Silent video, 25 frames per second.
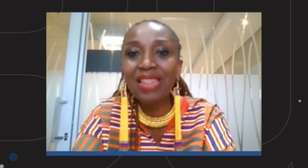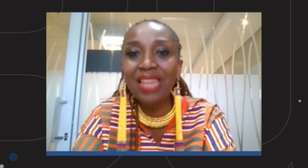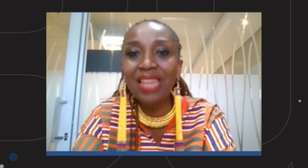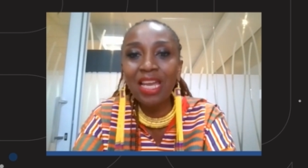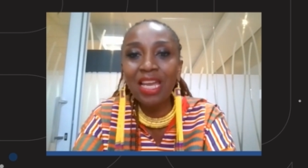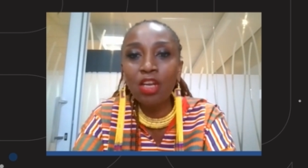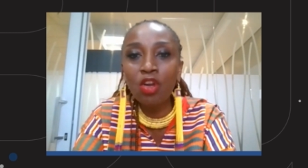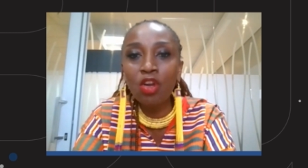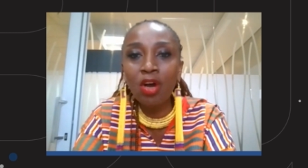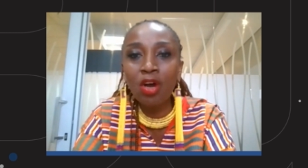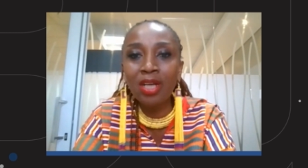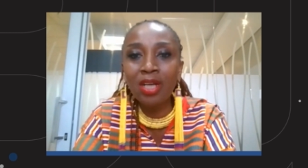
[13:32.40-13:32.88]

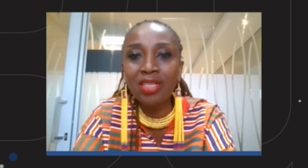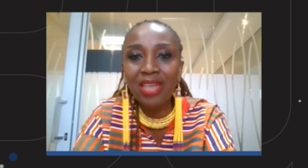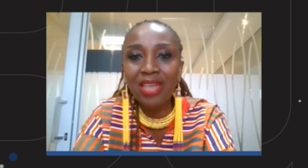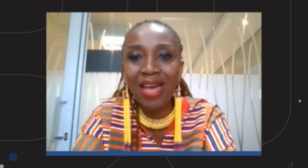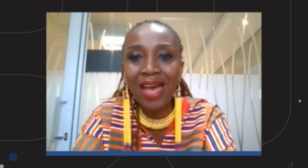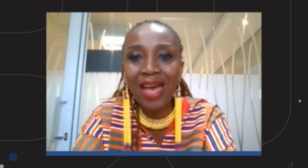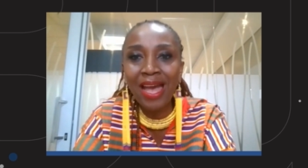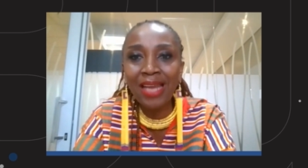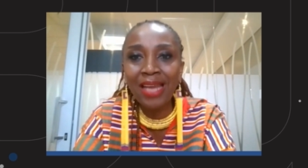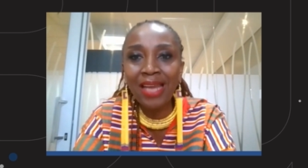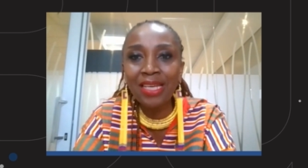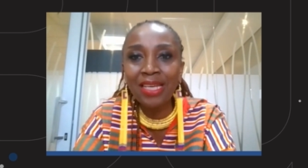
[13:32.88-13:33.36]
they not
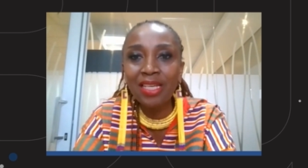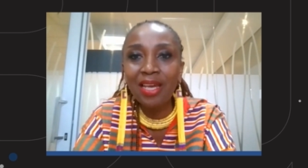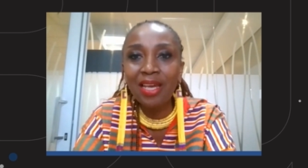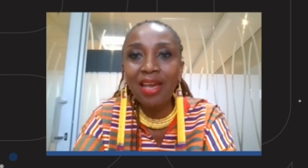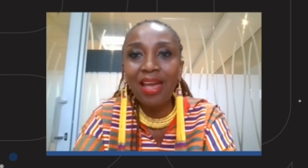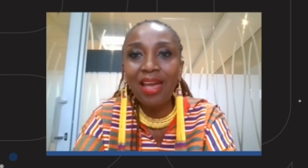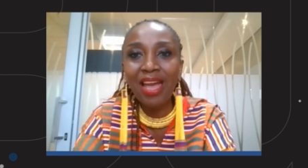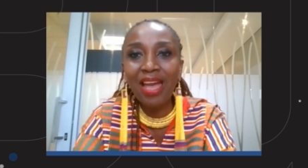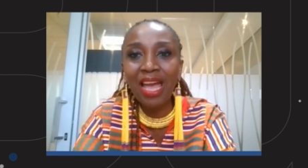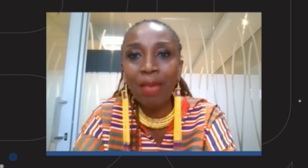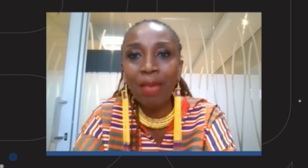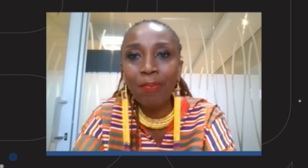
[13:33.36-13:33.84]
had
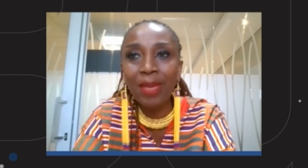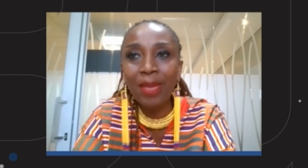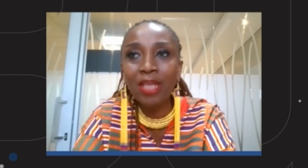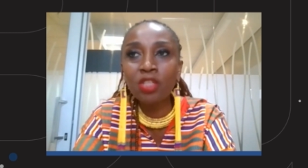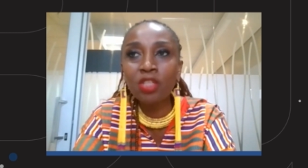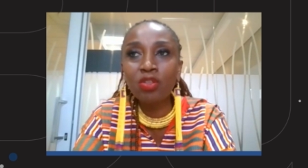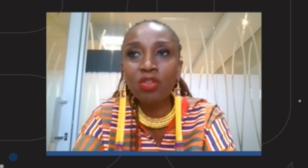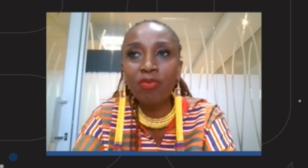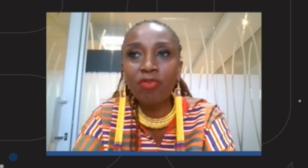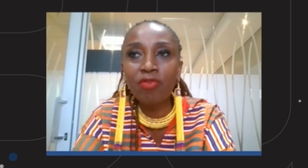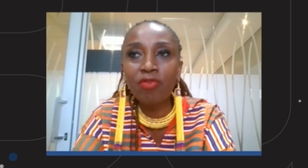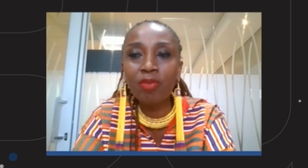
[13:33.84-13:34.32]
a
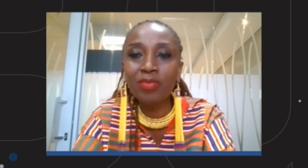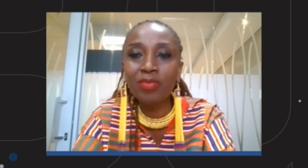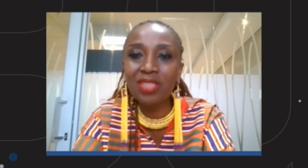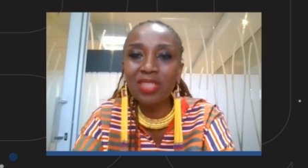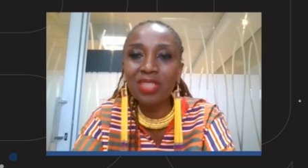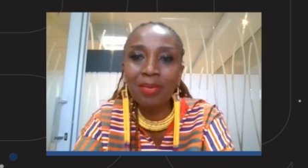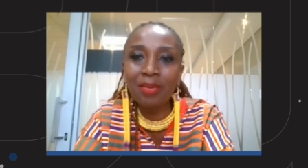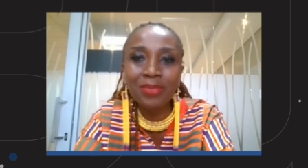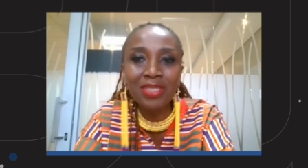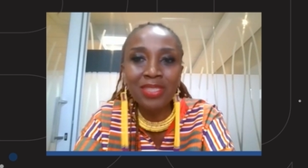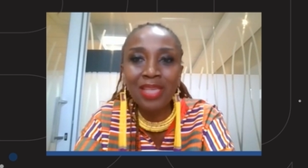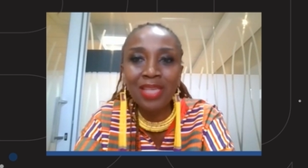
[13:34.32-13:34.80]
mentor from
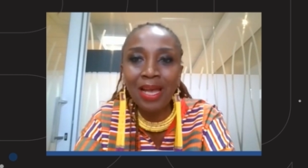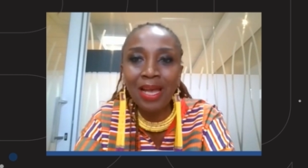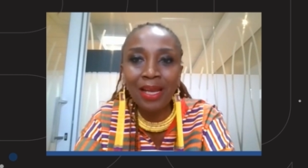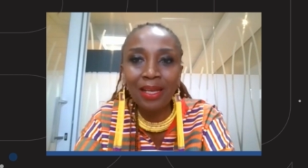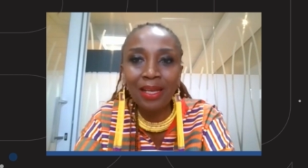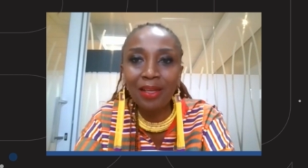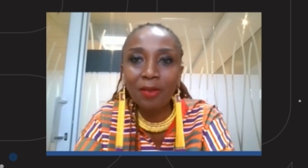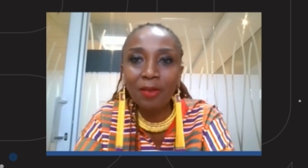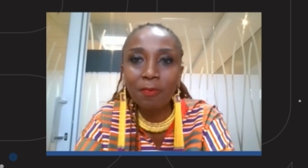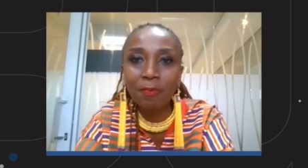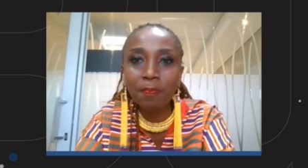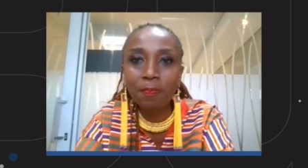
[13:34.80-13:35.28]

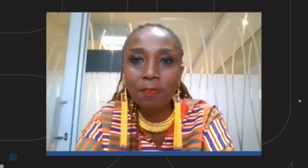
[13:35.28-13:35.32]
Samsung.